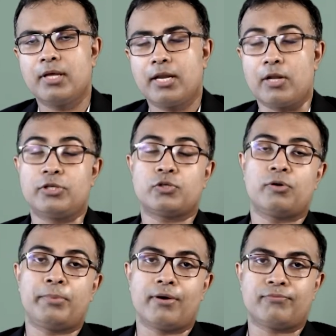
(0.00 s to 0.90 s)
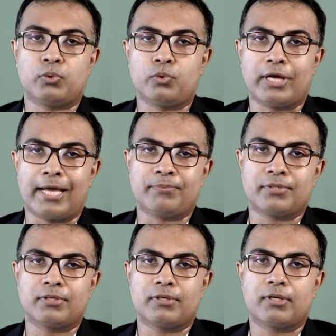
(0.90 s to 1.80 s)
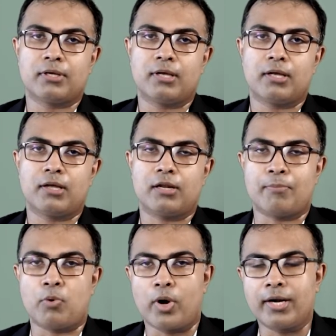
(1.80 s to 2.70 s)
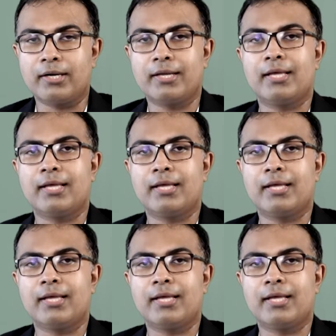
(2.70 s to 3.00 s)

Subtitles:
Now this could be of two types. Number one,